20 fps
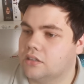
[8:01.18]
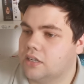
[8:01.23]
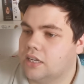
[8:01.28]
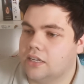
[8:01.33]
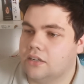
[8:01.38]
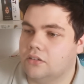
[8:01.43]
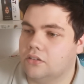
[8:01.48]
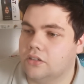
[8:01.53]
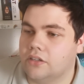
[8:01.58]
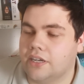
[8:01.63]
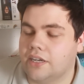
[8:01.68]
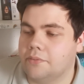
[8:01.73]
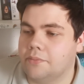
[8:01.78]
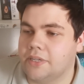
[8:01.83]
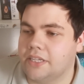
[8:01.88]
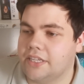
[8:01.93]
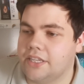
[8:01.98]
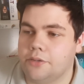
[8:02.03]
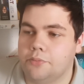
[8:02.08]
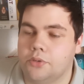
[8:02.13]
I don't know how
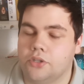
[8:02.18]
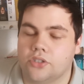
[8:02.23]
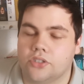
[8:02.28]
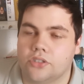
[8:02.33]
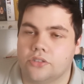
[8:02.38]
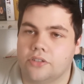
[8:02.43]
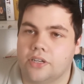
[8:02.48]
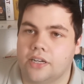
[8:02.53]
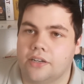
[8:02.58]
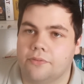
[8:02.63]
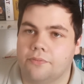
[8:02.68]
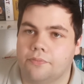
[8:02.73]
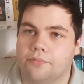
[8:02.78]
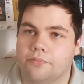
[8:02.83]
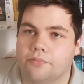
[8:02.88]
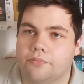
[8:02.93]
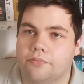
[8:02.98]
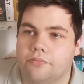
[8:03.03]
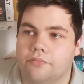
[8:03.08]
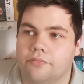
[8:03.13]
many ebooks there are
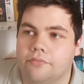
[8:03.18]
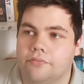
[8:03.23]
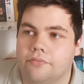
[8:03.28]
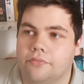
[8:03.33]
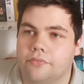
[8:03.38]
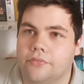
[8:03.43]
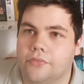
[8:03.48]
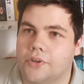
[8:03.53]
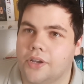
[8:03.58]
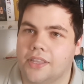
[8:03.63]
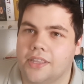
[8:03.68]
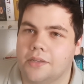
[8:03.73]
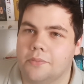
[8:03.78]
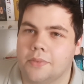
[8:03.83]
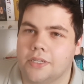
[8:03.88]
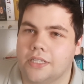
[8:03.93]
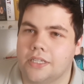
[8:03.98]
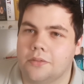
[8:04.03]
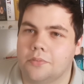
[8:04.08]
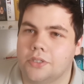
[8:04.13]
there aren't that
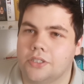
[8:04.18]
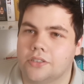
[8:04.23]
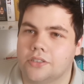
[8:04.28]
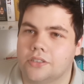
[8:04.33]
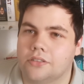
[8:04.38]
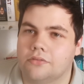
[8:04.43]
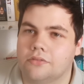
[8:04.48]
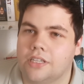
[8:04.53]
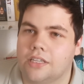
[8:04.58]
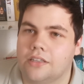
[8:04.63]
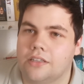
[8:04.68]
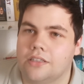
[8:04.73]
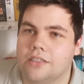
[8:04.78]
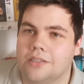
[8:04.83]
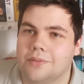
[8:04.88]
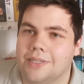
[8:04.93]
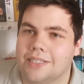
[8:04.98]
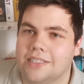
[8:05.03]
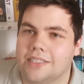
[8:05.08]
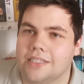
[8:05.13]
many ebooks. I think there's
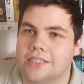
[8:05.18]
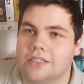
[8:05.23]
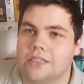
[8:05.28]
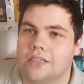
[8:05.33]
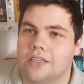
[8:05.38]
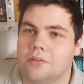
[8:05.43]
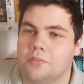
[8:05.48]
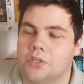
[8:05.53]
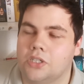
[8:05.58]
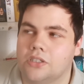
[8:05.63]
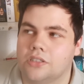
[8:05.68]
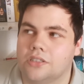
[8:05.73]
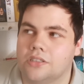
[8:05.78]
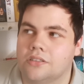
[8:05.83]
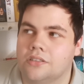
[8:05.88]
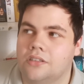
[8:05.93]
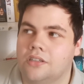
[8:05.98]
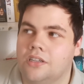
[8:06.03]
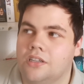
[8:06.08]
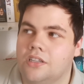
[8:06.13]
about 60 ebooks.
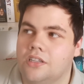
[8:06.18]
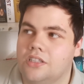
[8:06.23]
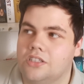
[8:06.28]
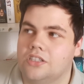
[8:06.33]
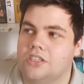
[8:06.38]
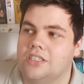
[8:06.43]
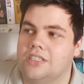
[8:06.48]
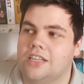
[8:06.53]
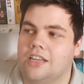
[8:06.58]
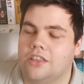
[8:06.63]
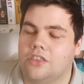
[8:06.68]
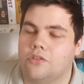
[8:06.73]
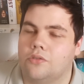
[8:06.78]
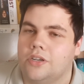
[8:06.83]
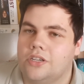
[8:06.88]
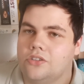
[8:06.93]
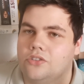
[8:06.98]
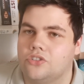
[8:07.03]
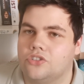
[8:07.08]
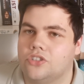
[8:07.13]
So there's like
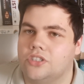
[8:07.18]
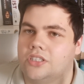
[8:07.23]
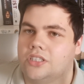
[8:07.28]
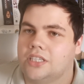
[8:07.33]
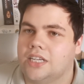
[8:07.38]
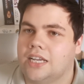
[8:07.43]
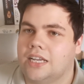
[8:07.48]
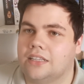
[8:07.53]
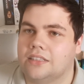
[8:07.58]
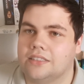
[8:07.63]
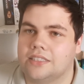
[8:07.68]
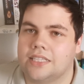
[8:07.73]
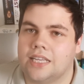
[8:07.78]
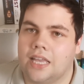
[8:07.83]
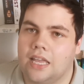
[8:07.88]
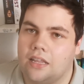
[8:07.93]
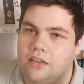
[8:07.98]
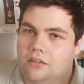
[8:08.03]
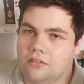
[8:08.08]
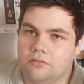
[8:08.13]

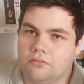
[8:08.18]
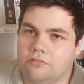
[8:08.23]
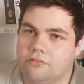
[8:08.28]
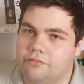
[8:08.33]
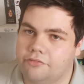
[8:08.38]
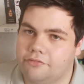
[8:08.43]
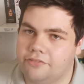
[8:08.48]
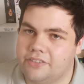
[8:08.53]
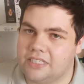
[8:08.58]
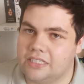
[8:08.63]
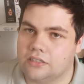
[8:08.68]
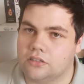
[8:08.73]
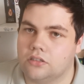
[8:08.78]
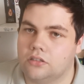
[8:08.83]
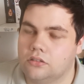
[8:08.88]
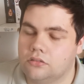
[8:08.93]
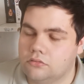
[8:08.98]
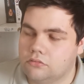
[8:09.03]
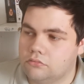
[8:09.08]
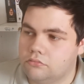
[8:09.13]
310
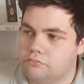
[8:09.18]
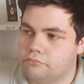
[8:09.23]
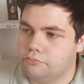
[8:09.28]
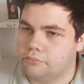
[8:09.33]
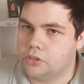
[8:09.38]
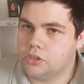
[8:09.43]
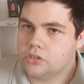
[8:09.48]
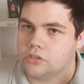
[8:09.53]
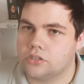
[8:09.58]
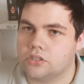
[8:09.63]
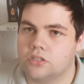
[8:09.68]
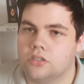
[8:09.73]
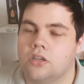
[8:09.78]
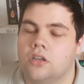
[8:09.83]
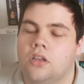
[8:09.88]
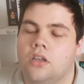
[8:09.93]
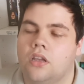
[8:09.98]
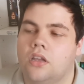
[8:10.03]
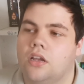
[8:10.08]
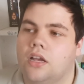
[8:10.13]
physical books
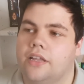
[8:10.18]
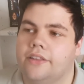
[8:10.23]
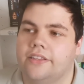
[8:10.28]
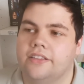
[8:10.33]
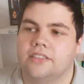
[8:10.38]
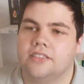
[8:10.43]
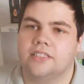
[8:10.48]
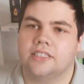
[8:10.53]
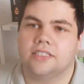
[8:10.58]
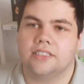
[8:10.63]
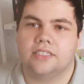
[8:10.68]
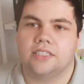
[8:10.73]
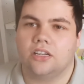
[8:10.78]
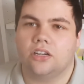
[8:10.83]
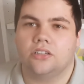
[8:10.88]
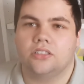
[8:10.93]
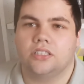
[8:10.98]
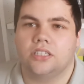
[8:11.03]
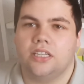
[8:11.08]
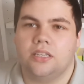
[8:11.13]
and then 60
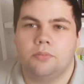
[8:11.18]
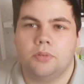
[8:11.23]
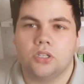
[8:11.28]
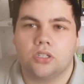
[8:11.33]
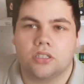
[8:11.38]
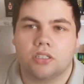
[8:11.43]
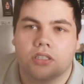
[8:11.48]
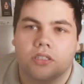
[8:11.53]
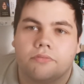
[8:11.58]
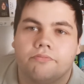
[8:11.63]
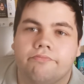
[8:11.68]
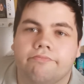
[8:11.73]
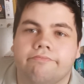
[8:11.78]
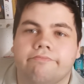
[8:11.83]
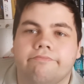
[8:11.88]
odd ebooks.